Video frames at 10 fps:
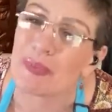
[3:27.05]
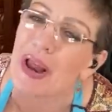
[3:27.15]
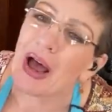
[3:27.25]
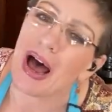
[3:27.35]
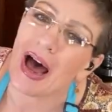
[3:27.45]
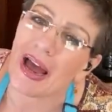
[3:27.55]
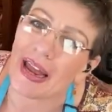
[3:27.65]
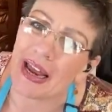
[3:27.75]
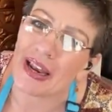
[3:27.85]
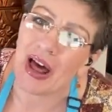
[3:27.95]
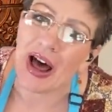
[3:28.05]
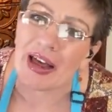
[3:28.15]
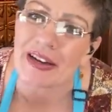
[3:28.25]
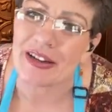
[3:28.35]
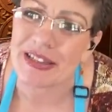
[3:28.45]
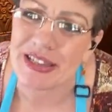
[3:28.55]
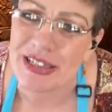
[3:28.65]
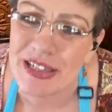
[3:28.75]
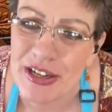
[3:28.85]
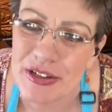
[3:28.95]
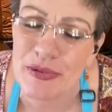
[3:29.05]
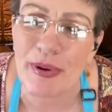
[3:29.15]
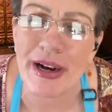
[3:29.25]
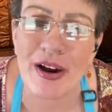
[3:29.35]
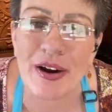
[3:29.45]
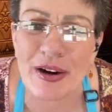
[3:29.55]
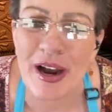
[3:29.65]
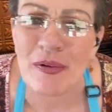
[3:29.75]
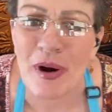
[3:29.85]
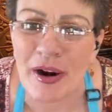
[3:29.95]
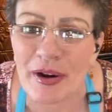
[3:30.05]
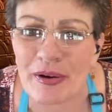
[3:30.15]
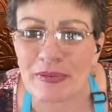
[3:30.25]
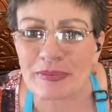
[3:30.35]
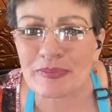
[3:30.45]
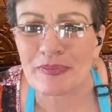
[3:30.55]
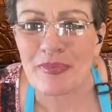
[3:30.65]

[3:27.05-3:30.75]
Hi, Elon. Good to see you, sweetheart. How are you?